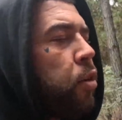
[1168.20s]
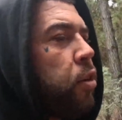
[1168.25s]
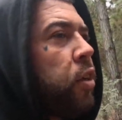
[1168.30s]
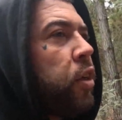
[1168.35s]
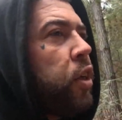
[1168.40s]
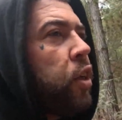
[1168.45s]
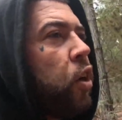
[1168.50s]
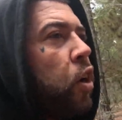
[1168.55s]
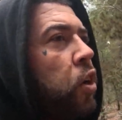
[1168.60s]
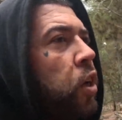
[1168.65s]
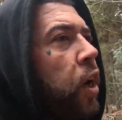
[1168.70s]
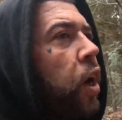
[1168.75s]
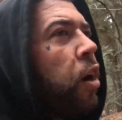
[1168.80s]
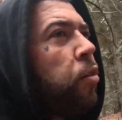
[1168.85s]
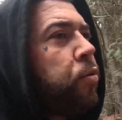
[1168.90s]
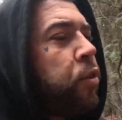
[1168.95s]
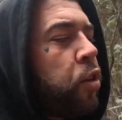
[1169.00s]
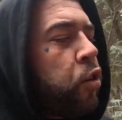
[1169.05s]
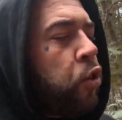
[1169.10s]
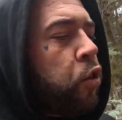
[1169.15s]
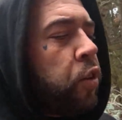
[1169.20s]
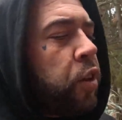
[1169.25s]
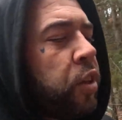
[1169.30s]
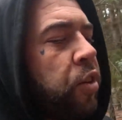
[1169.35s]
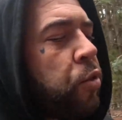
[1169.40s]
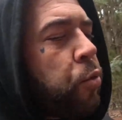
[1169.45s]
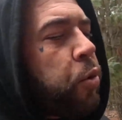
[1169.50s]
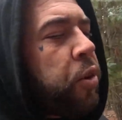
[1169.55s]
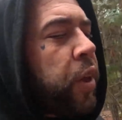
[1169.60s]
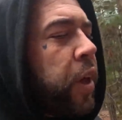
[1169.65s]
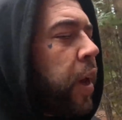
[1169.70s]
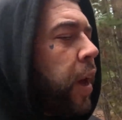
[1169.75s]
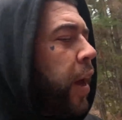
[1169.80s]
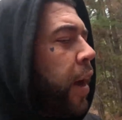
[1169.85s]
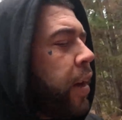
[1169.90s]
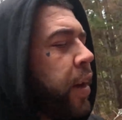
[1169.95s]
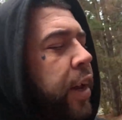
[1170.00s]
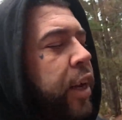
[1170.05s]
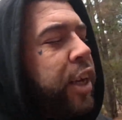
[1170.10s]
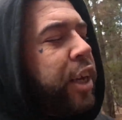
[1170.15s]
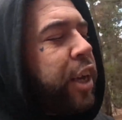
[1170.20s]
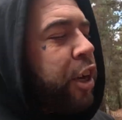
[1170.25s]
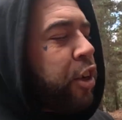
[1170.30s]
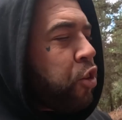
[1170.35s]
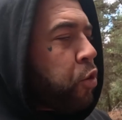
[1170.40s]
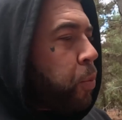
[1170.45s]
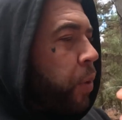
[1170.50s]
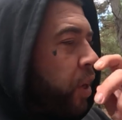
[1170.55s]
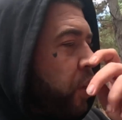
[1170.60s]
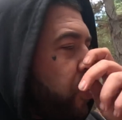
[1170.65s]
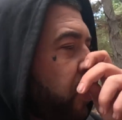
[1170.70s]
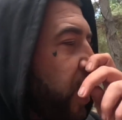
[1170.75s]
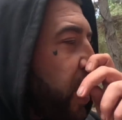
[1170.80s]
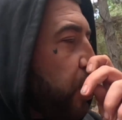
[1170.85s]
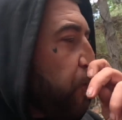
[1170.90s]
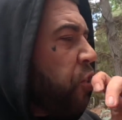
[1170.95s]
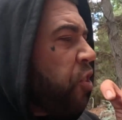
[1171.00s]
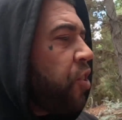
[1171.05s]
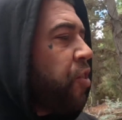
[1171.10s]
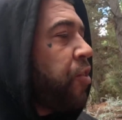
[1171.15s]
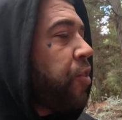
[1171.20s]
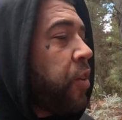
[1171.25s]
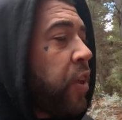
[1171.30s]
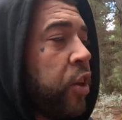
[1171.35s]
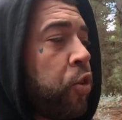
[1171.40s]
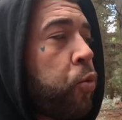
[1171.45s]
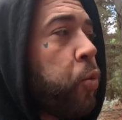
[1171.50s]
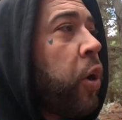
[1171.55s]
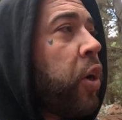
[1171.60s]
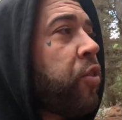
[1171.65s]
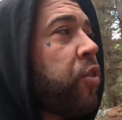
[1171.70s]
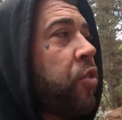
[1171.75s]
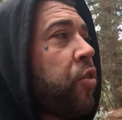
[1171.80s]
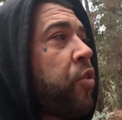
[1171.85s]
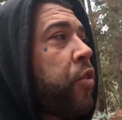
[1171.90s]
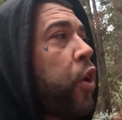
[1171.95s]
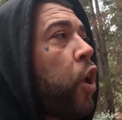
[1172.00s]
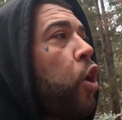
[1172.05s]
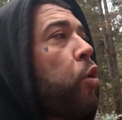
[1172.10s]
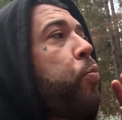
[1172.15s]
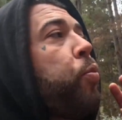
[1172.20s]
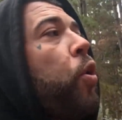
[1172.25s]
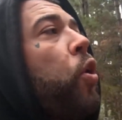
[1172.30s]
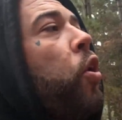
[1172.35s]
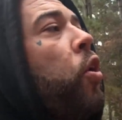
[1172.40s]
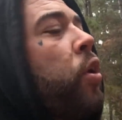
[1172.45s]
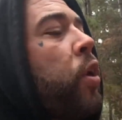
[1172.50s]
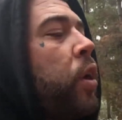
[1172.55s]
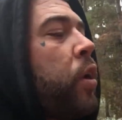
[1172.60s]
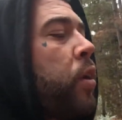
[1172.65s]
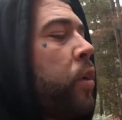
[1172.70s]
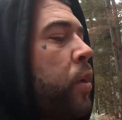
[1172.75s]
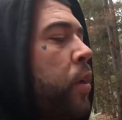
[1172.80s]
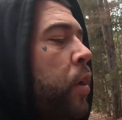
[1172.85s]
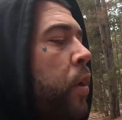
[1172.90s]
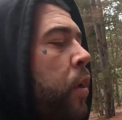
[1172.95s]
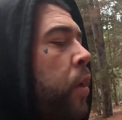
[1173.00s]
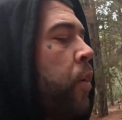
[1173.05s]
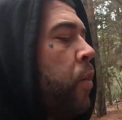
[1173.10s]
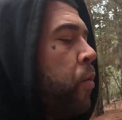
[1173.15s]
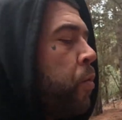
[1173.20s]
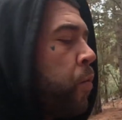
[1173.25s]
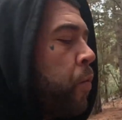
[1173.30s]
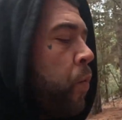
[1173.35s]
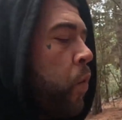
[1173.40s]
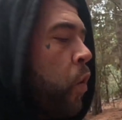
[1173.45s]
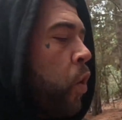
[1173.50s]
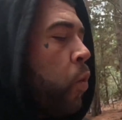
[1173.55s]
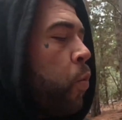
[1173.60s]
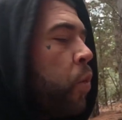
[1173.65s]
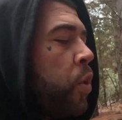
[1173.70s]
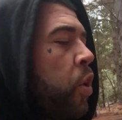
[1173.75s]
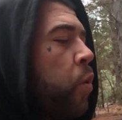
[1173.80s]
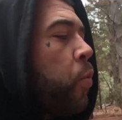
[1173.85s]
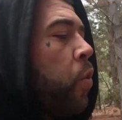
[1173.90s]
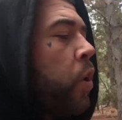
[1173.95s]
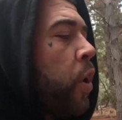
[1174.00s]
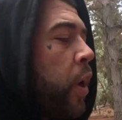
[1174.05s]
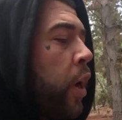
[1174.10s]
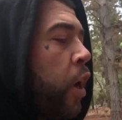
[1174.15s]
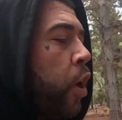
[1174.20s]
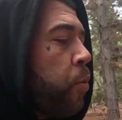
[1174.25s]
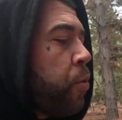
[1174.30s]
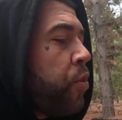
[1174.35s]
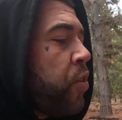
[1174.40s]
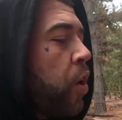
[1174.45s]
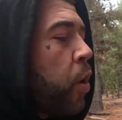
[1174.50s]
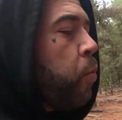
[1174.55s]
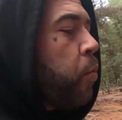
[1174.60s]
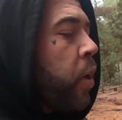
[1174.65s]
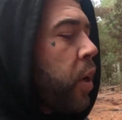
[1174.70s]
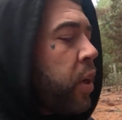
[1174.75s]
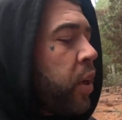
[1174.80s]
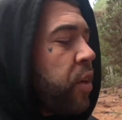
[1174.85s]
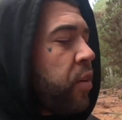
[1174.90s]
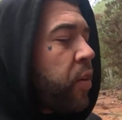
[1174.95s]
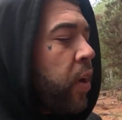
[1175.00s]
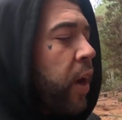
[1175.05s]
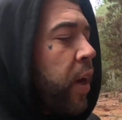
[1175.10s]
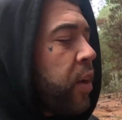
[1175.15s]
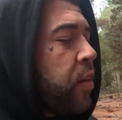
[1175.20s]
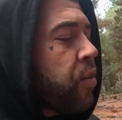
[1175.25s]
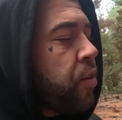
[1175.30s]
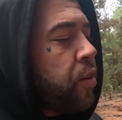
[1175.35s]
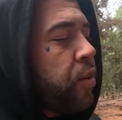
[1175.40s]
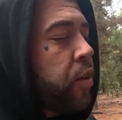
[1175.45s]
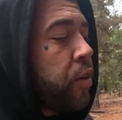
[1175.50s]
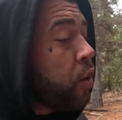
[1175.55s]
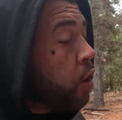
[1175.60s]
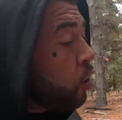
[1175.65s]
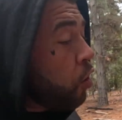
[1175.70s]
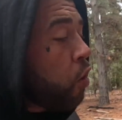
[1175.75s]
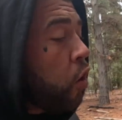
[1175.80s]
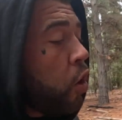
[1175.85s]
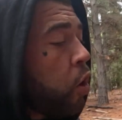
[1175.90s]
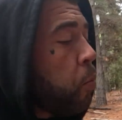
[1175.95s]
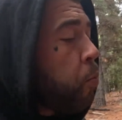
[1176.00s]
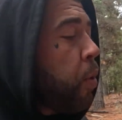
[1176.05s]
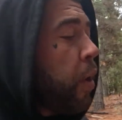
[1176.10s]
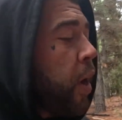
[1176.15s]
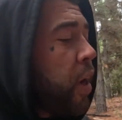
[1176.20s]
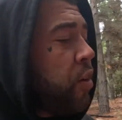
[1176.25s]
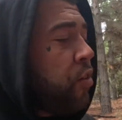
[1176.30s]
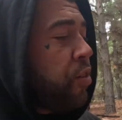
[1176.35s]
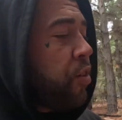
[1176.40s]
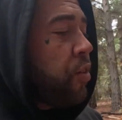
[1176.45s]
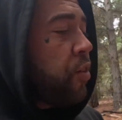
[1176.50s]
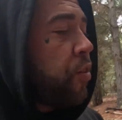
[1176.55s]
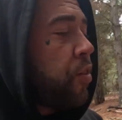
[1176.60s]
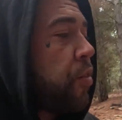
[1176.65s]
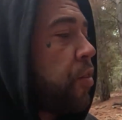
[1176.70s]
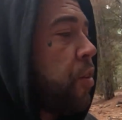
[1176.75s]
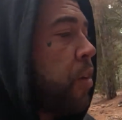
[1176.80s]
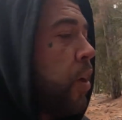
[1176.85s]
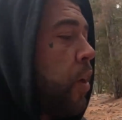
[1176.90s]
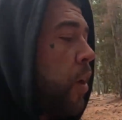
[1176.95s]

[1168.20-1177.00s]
You know, you have to do this without any expectations. And that's why it's a slow burner. When you want to help someone, it takes a lot of patience.